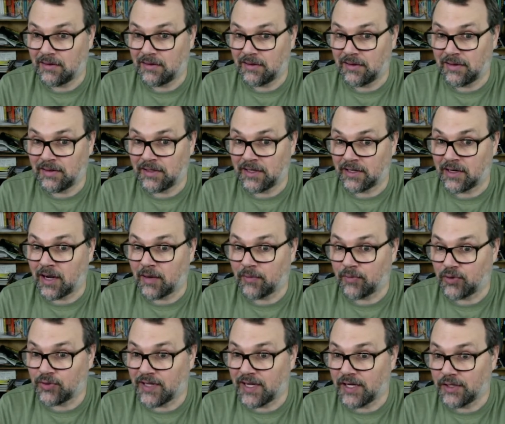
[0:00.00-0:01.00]
in their
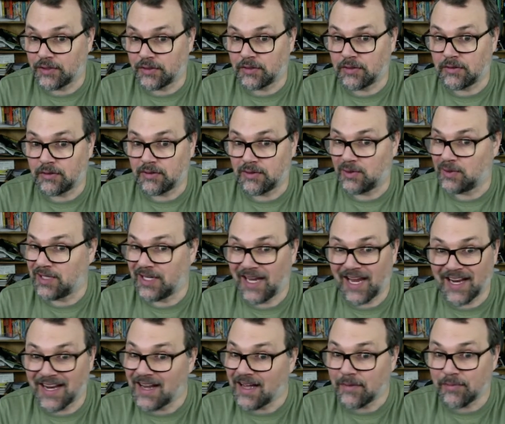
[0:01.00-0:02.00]
computation. So they
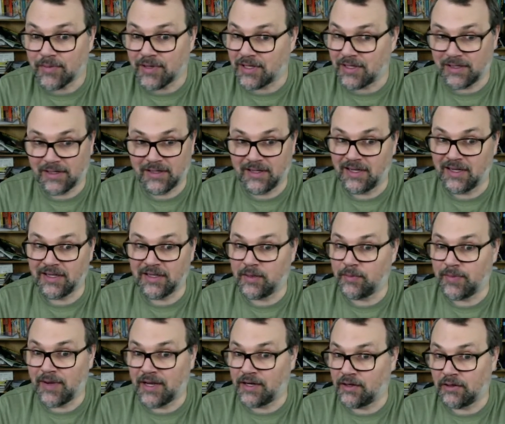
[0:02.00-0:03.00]
cannot be
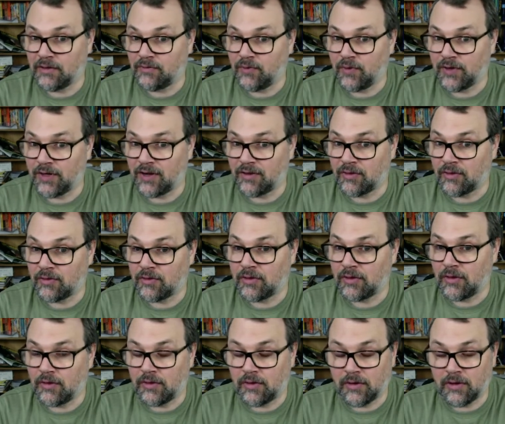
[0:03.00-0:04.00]
independent of one
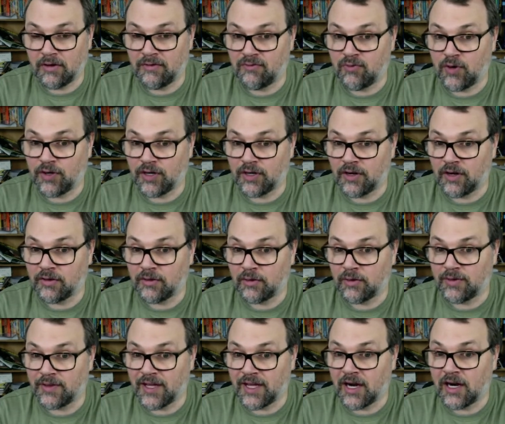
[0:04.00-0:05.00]
another.
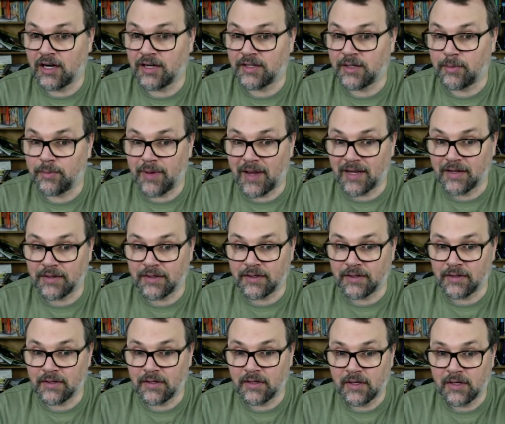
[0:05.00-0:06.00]
They are dependent.
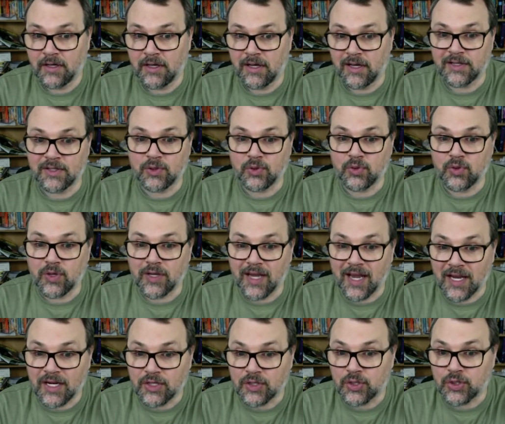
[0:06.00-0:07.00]
And so you
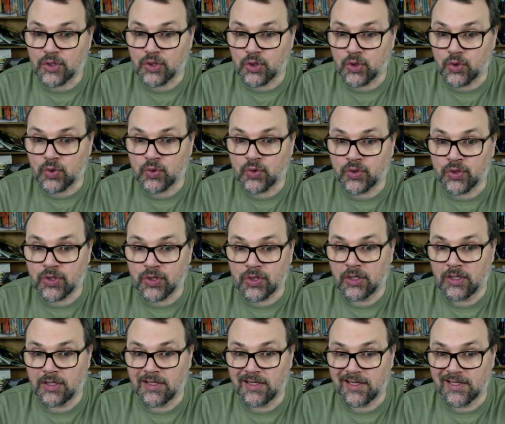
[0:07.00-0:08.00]
can't just use
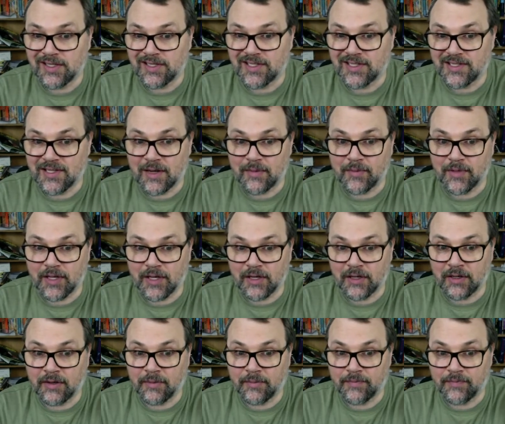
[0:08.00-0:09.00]
this sum
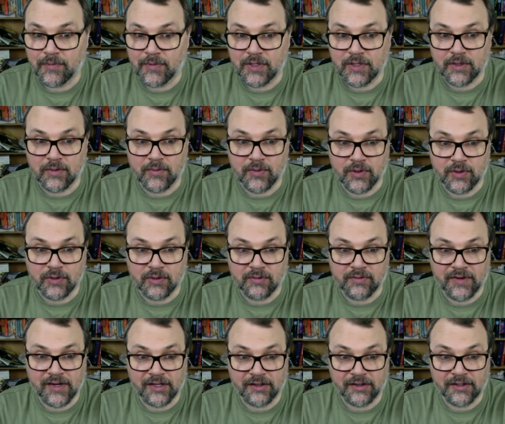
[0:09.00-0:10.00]
here to compute the
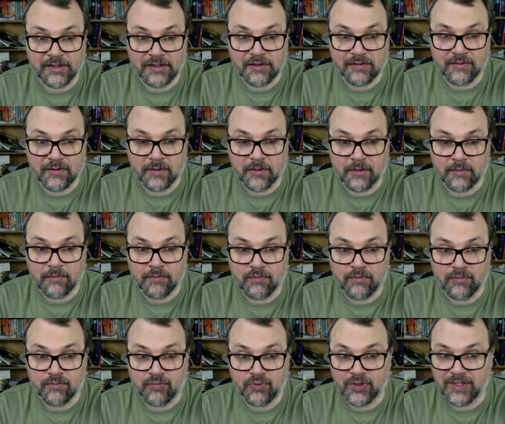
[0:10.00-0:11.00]
variance of the
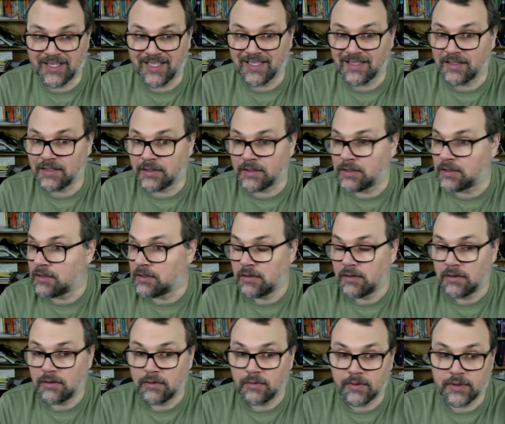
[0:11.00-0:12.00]
predicted
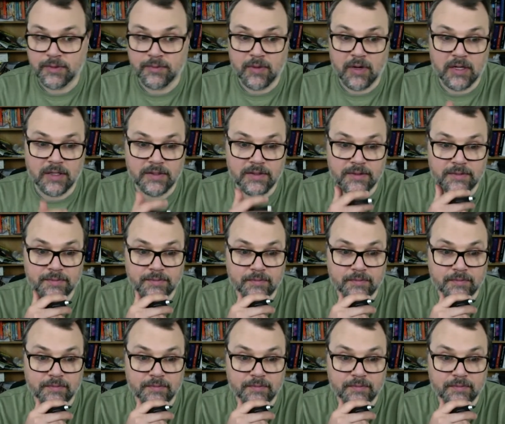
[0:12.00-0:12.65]
response.